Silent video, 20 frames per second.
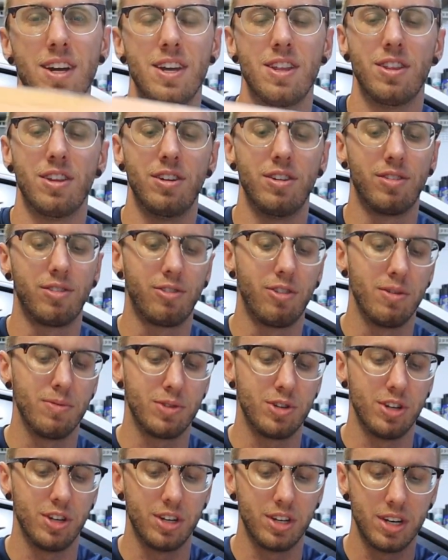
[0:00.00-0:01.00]
in the
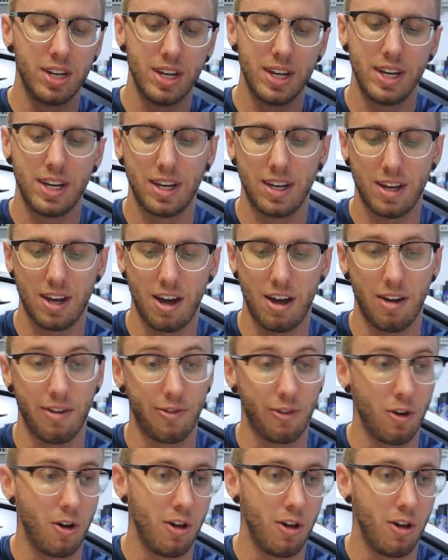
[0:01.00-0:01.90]
description for